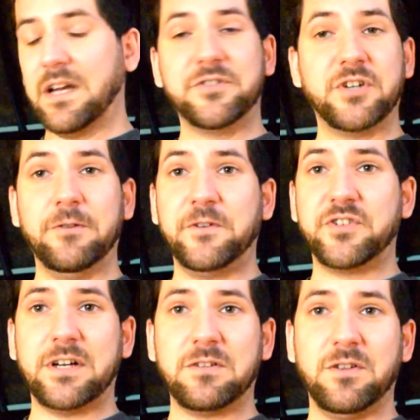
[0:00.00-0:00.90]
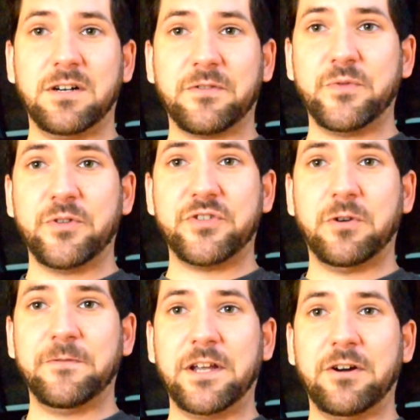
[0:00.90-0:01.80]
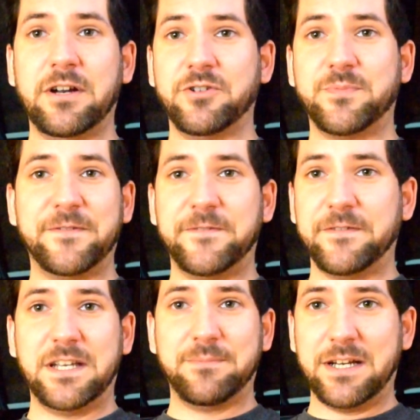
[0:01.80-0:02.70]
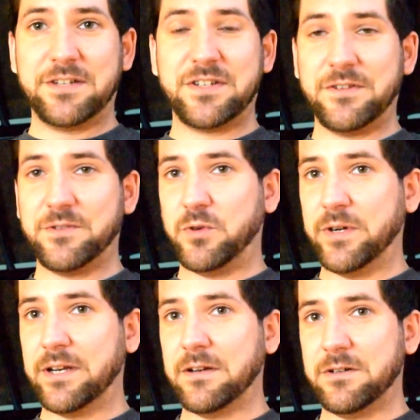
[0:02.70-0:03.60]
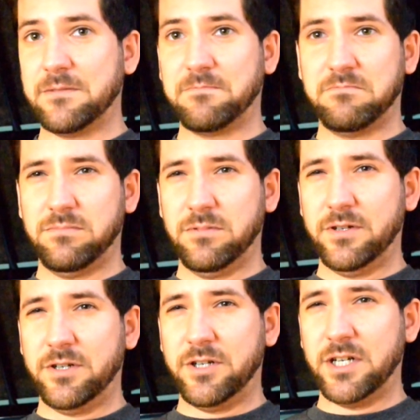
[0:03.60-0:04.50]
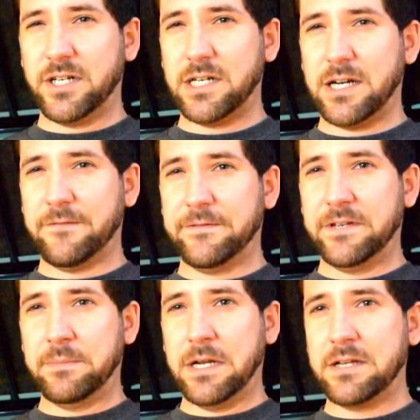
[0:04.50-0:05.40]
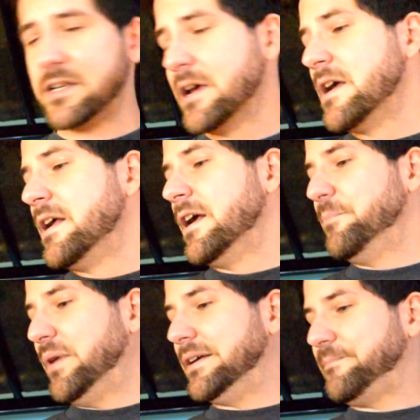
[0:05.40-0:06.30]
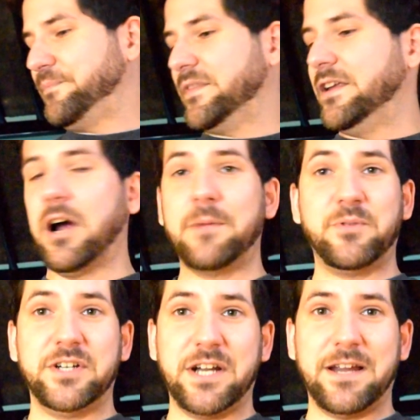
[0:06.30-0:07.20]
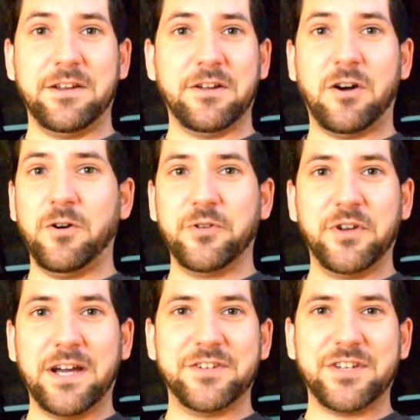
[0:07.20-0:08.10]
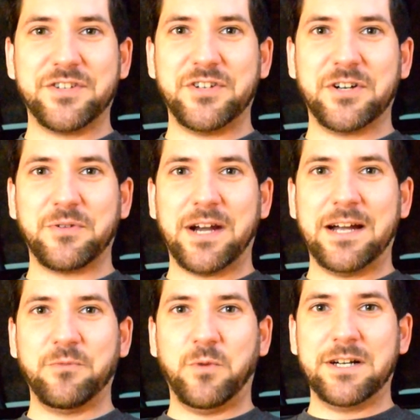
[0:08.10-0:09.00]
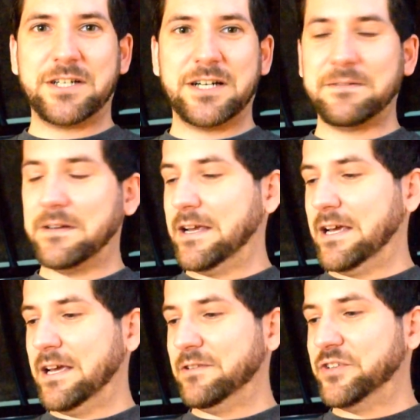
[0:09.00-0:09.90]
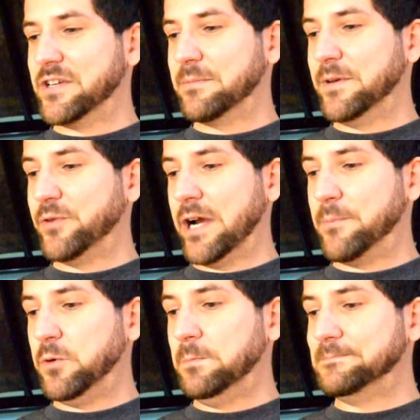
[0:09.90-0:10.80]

So if you stuck along through this whole video, I know it's been 15 minutes at this point, or just shy of 15 minutes, but, I appreciate all you guys that stuck around watching and listening to me ramble.